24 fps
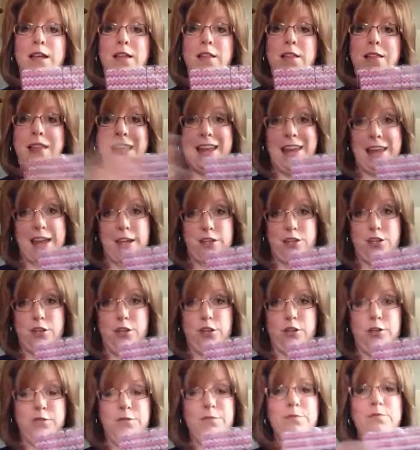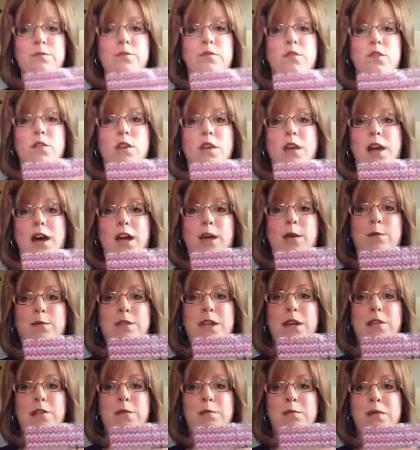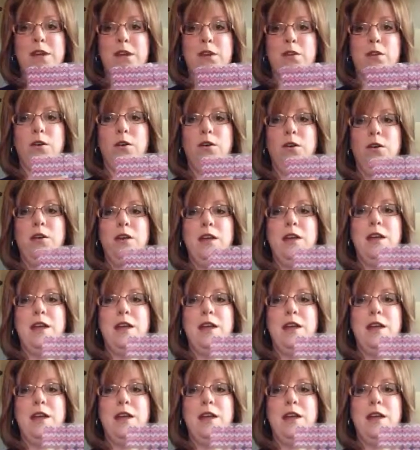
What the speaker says: They can too. Cut them down the middle